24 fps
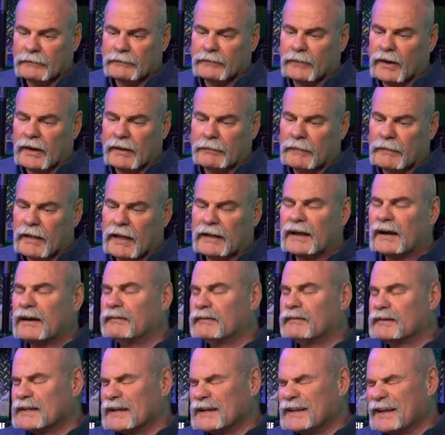well, I can't
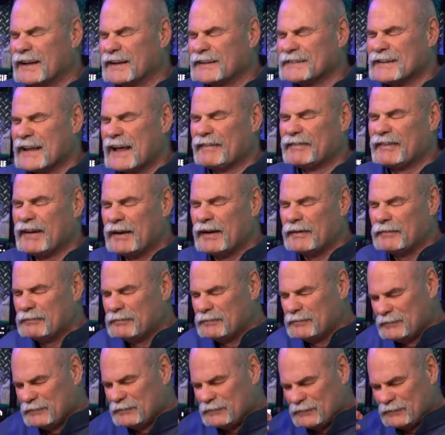even tell you that because I've
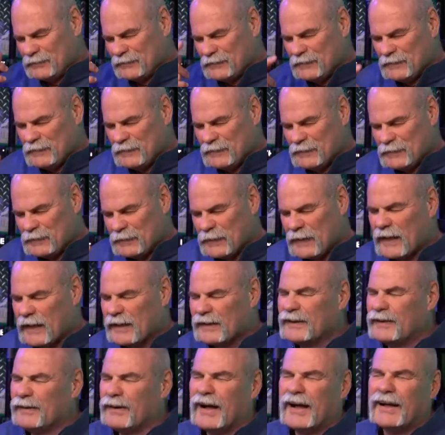
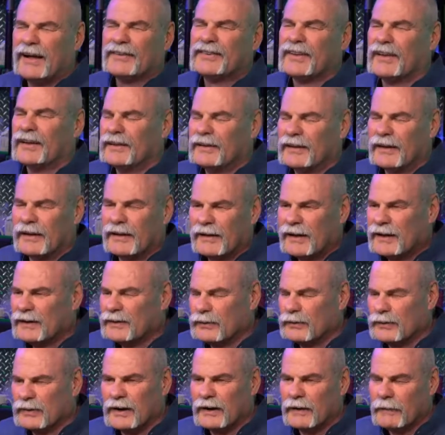got, y'all, I'll tell y'all, I
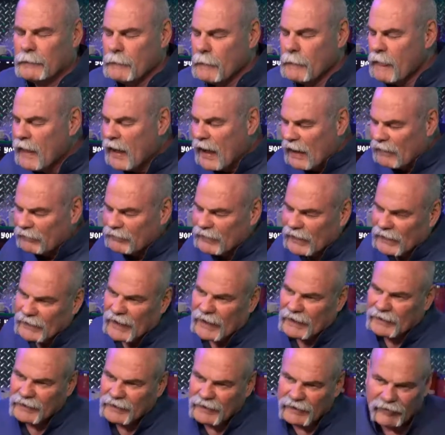don't care. I've got an
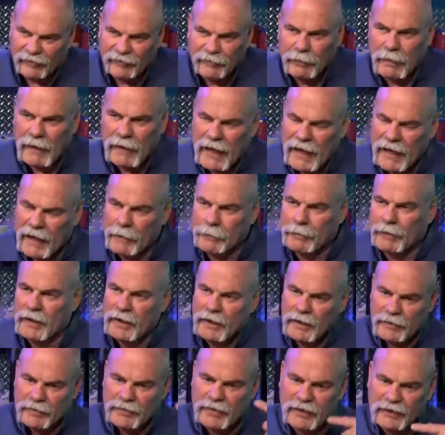idea of pipe
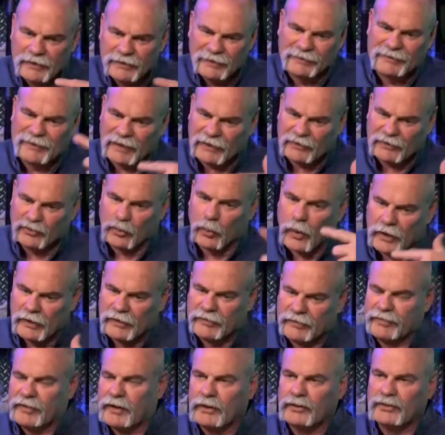that detects
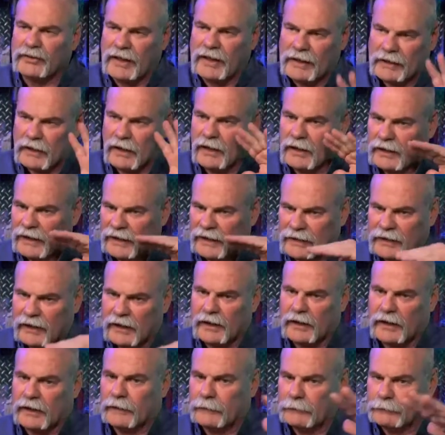water flows like
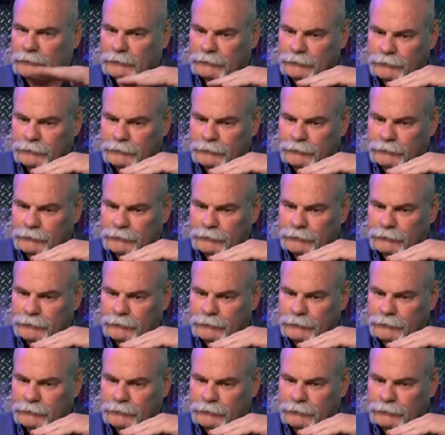a